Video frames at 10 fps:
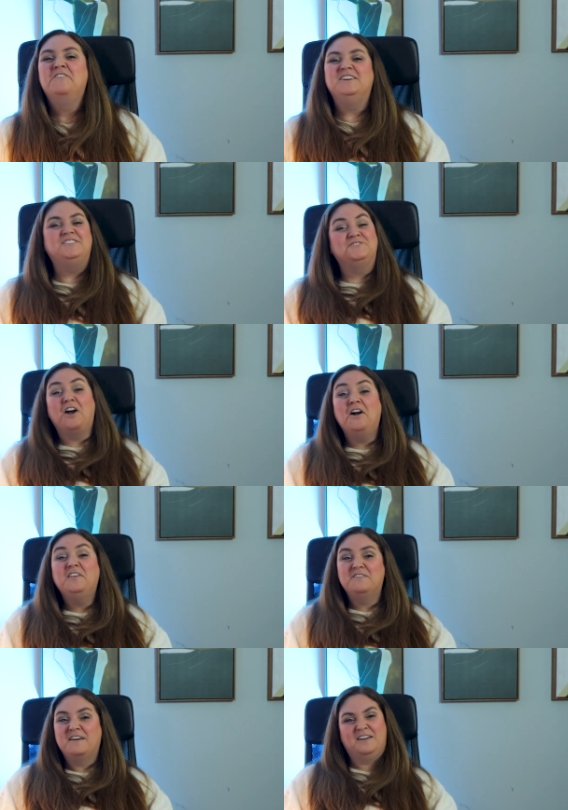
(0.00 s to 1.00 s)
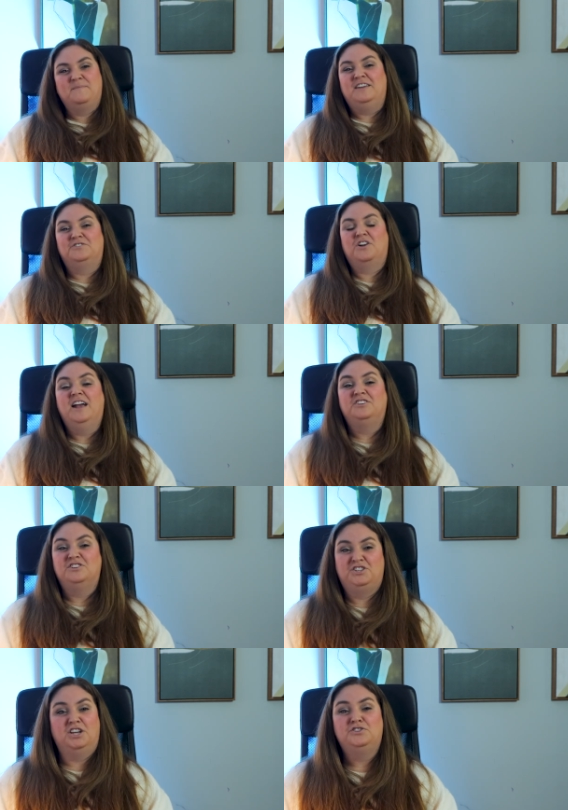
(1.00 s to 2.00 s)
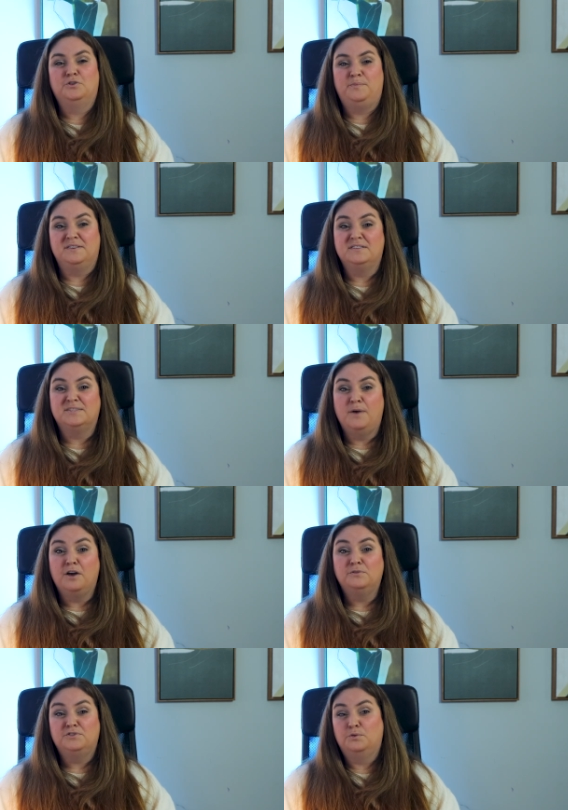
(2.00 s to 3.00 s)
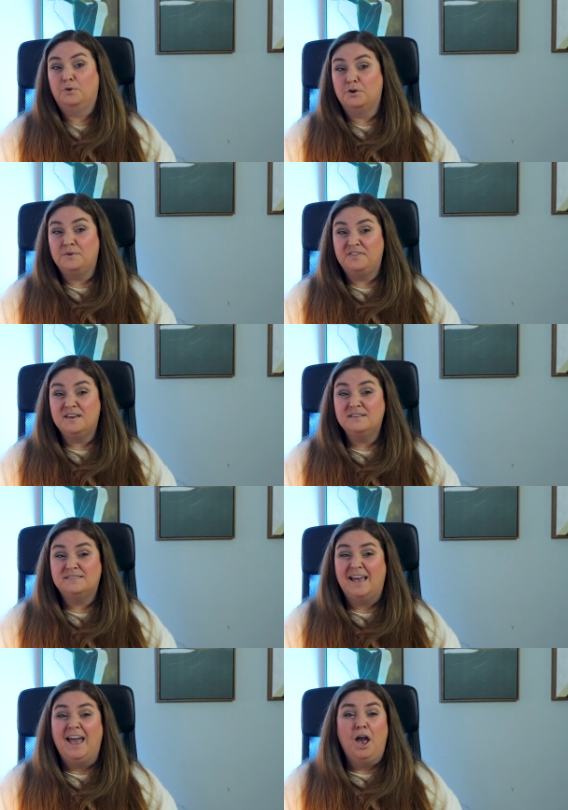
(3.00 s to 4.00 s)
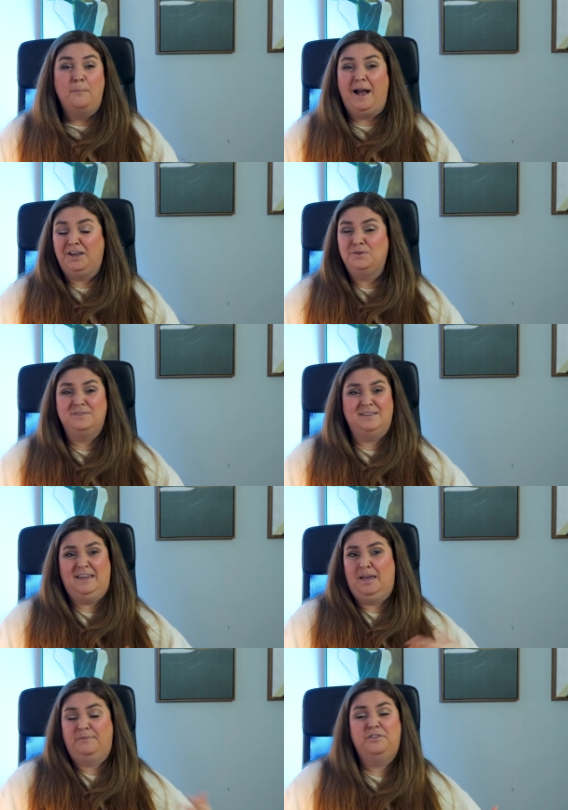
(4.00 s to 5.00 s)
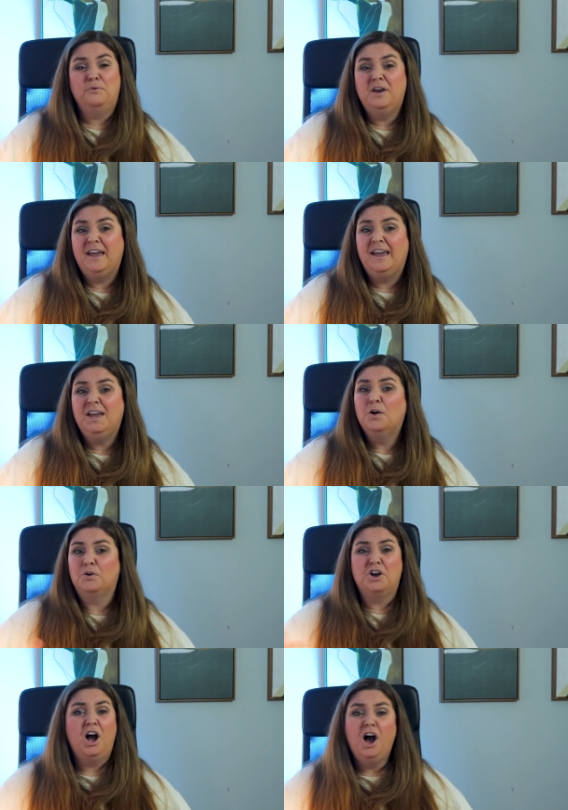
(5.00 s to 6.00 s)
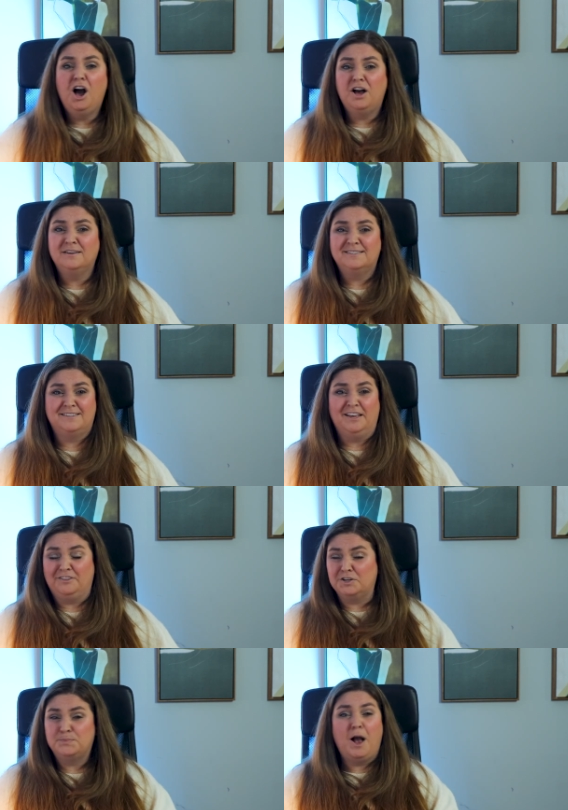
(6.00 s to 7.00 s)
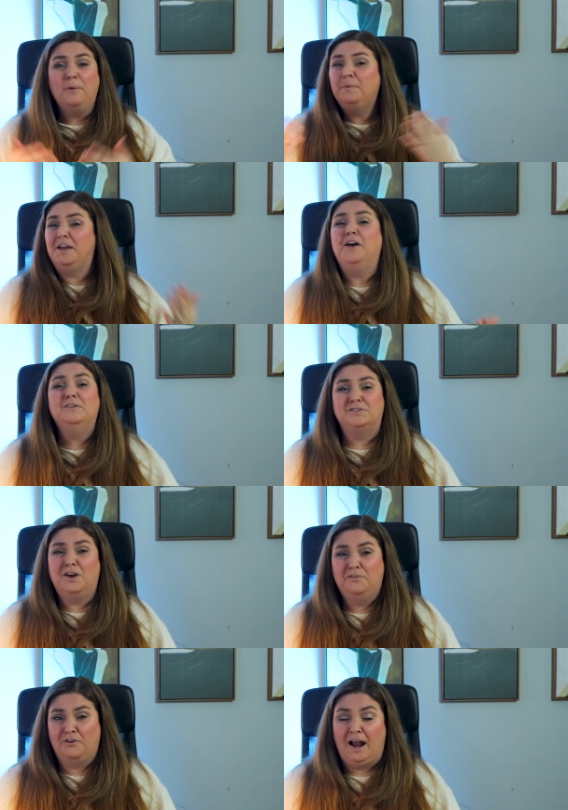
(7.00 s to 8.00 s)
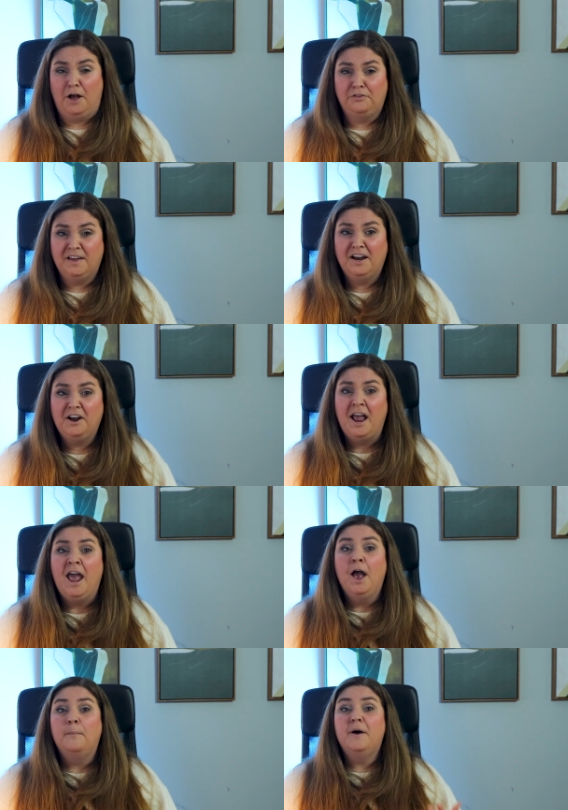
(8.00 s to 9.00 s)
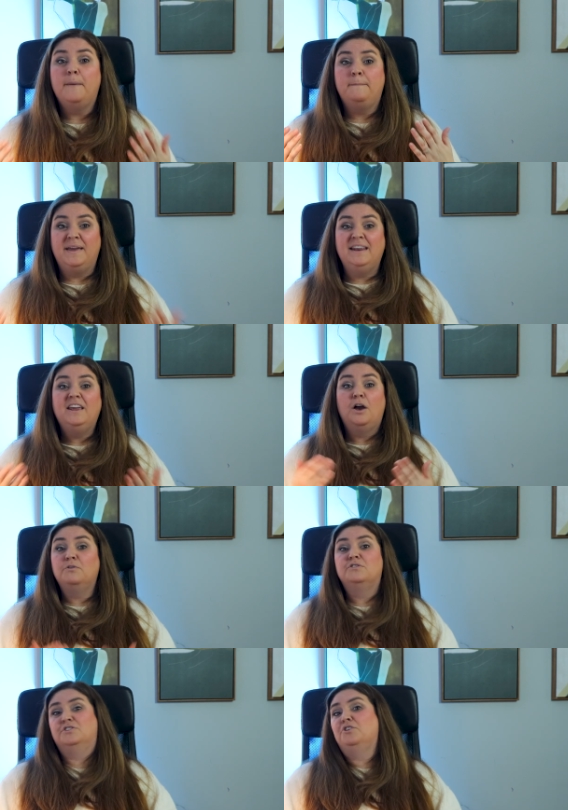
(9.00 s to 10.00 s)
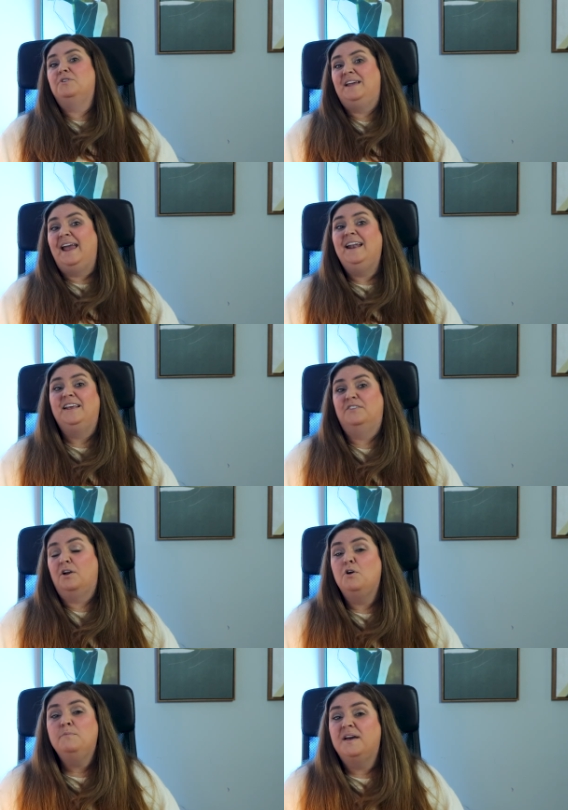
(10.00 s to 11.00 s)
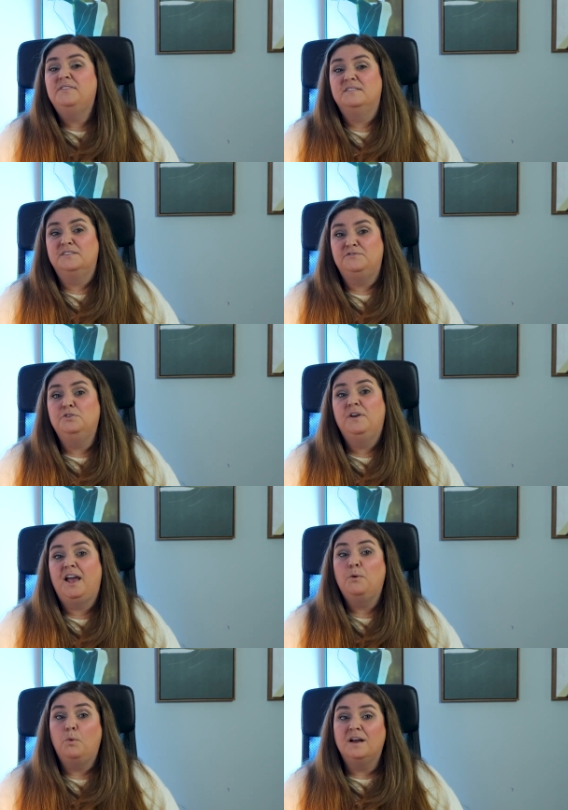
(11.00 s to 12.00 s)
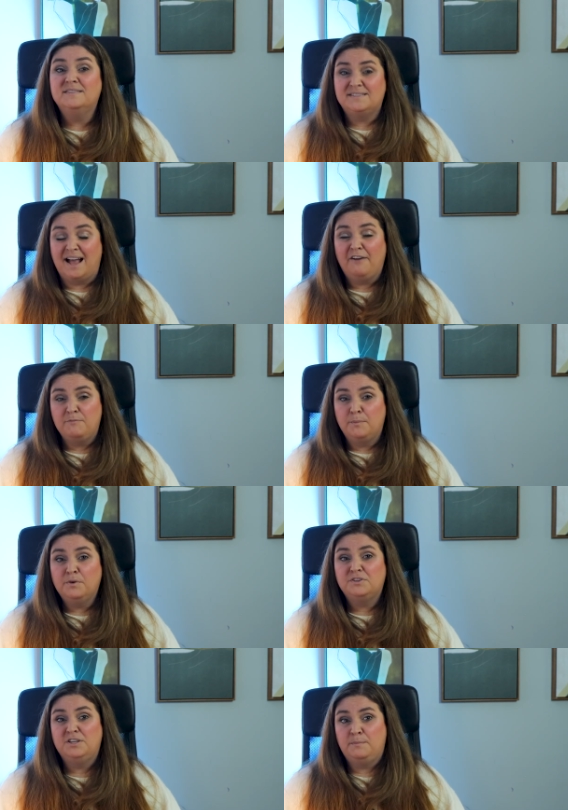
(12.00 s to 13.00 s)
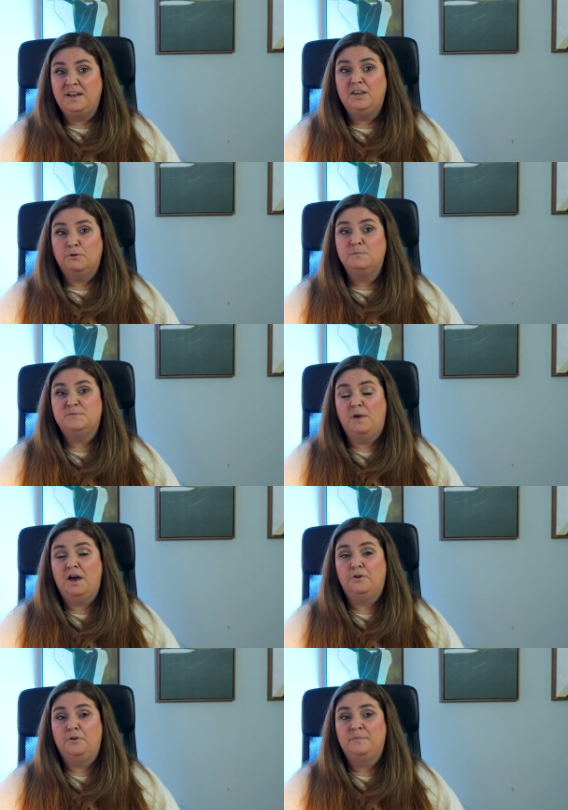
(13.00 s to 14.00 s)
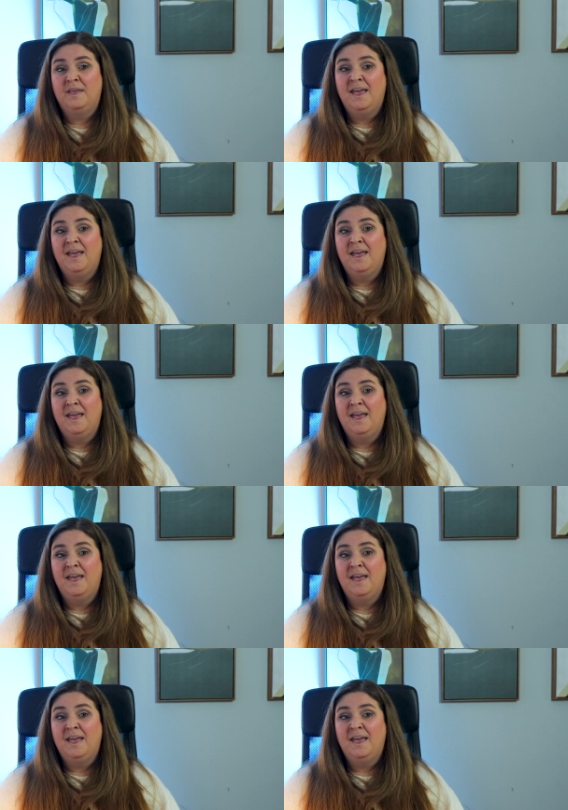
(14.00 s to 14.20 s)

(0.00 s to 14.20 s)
We strongly recommend trying to adjust your business model to work with this by using M3 or Cogs. There's probably other software out there, but many owners are creating their own methods of doing a 1 staff member to many rooms model.